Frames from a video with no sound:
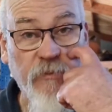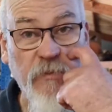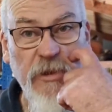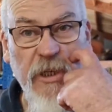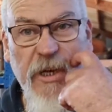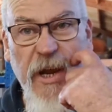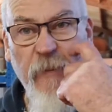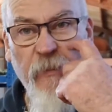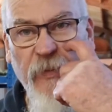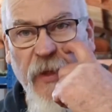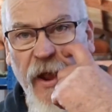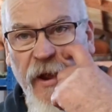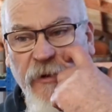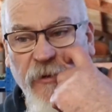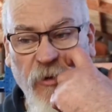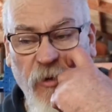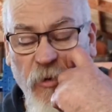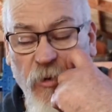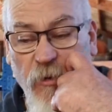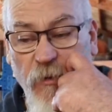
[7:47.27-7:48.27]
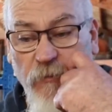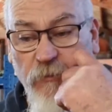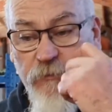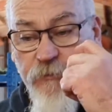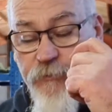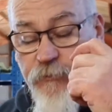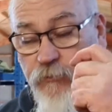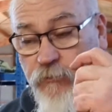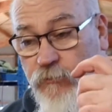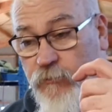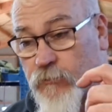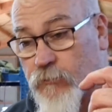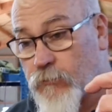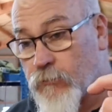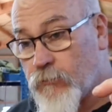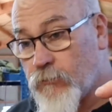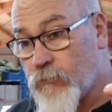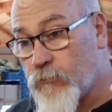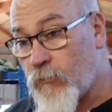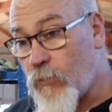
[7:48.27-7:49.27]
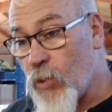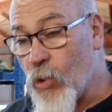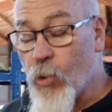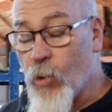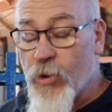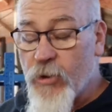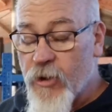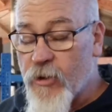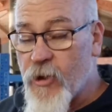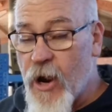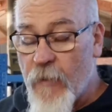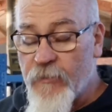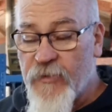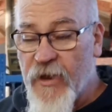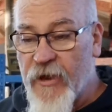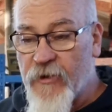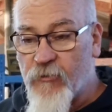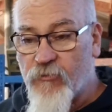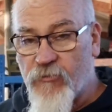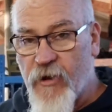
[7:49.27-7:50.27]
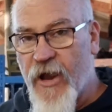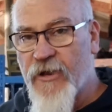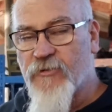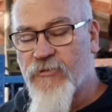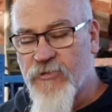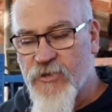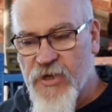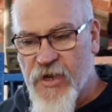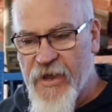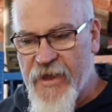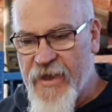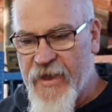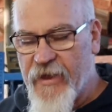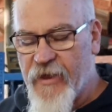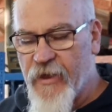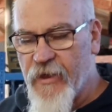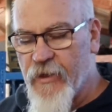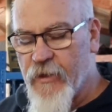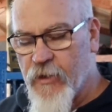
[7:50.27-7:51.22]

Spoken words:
An update on, or quick update on Rachel's leg.